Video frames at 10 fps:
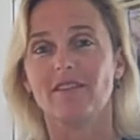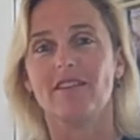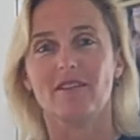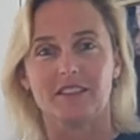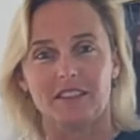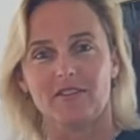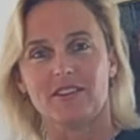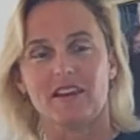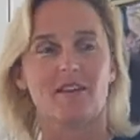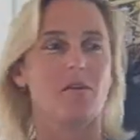If it's a live and
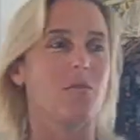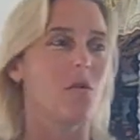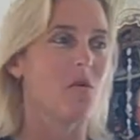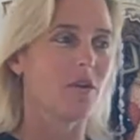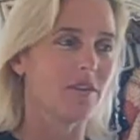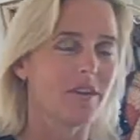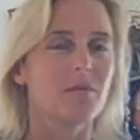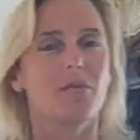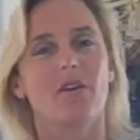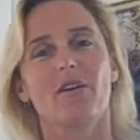die home or a
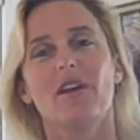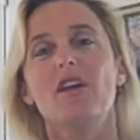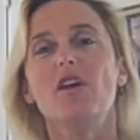temporary,